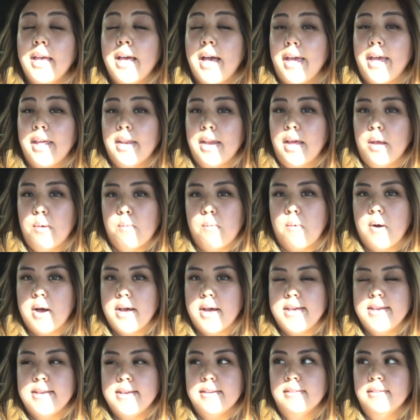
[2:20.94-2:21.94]
and I
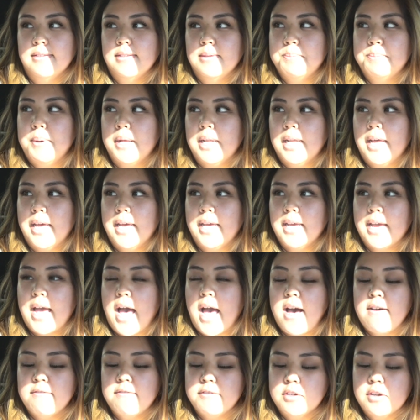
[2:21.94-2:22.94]
was, but like
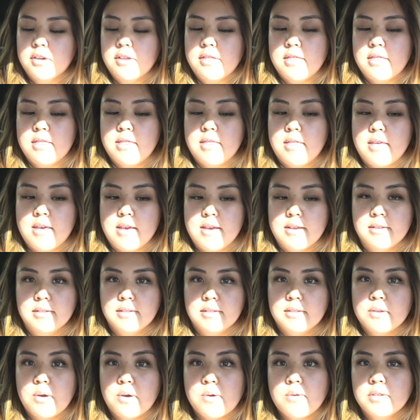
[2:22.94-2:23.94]
after
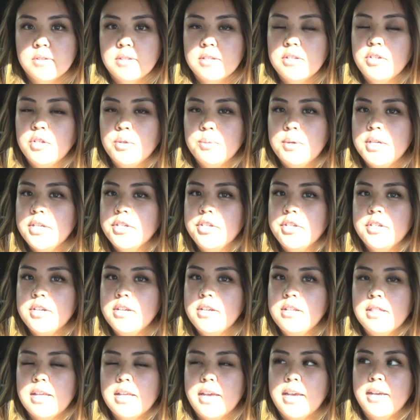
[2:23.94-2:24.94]
this whole
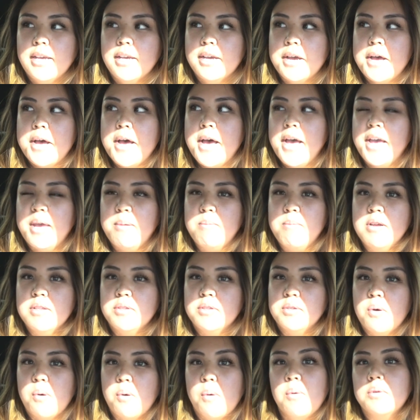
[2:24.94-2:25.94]
situation, like I'm a
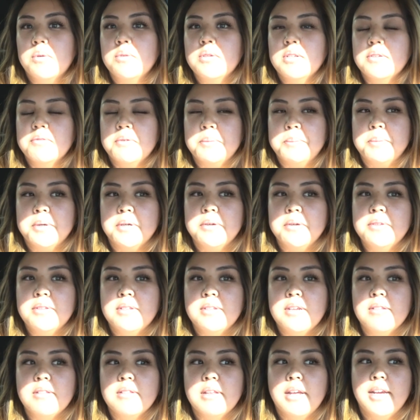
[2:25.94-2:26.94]
total different
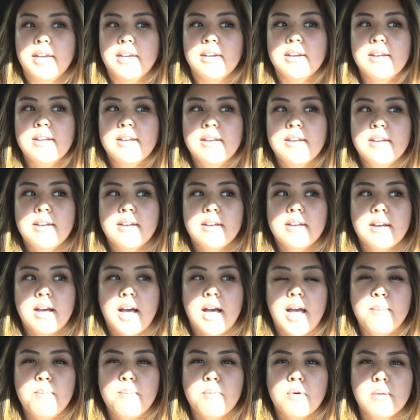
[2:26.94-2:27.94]
person. Like
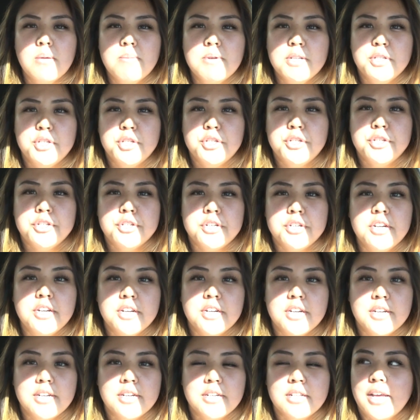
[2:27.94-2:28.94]
I'm more
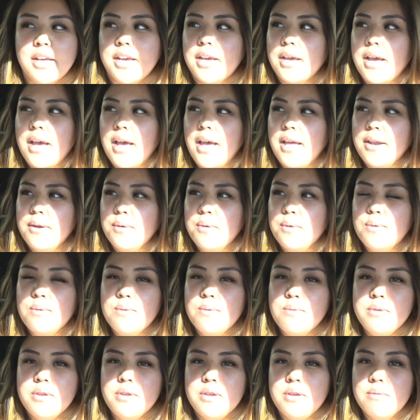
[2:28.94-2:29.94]
mature, like, and
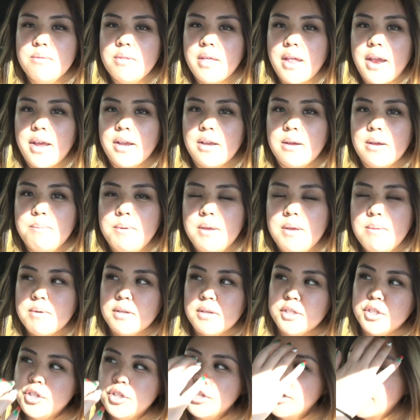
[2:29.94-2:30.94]
who knew that I could be
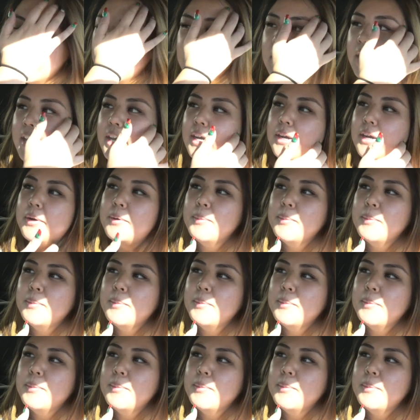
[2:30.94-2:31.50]
mature? Like,